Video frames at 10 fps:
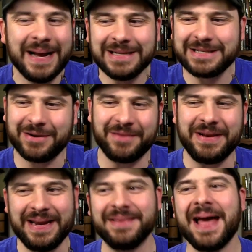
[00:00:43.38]
so, I
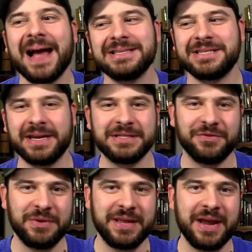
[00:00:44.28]
mean, in that sense,
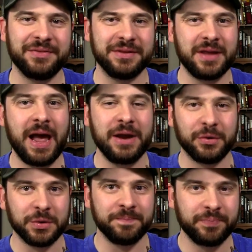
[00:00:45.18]
if we take the
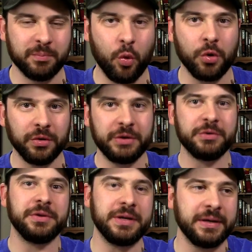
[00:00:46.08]
title more
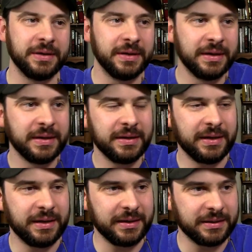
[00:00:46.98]
literally,
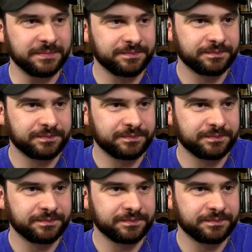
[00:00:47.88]
uh,